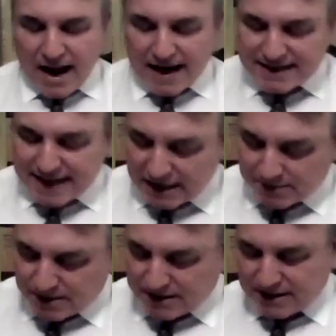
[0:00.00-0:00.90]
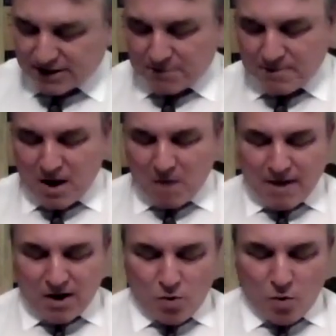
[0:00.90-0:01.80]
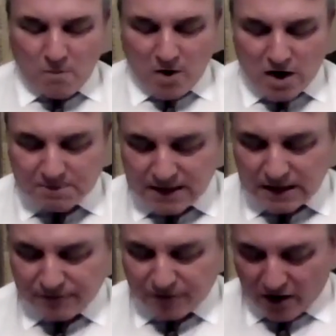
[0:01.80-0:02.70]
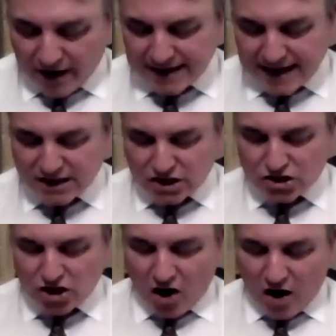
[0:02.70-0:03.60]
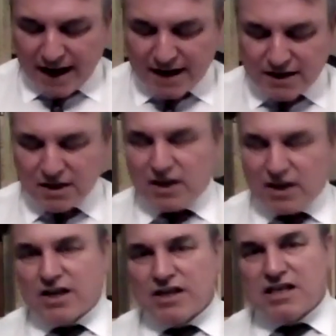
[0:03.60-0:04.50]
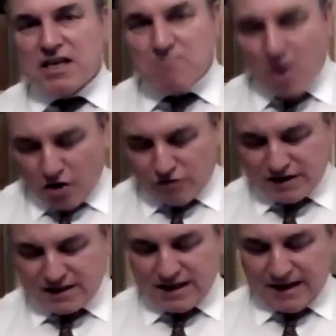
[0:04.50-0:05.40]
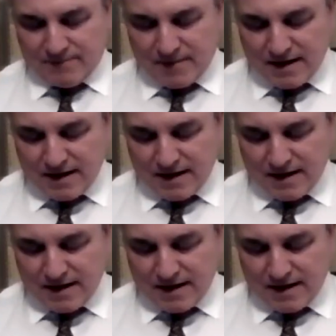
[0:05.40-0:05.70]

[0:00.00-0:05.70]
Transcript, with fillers: A despotism may almost be defined as a tired, democracy.